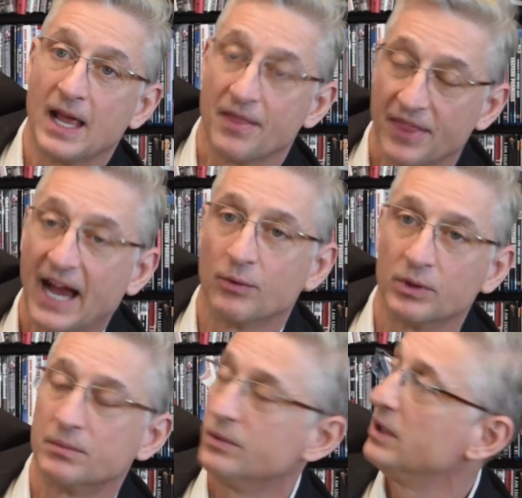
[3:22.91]
and that
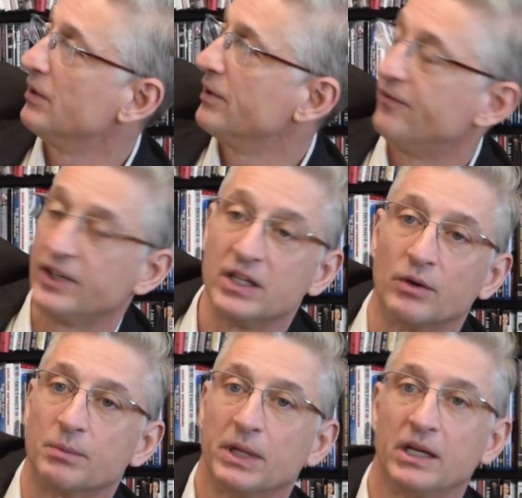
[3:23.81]
would, you know, the
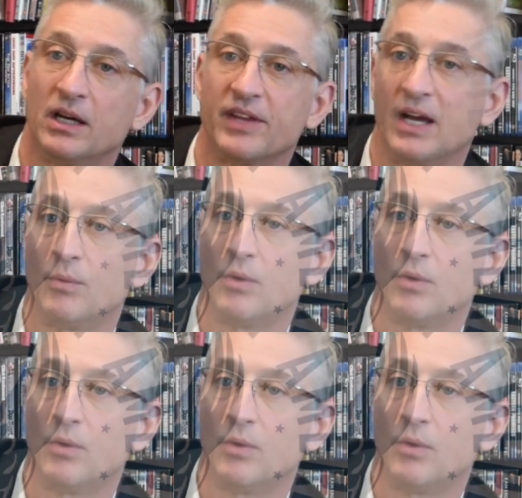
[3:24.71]
video would play on that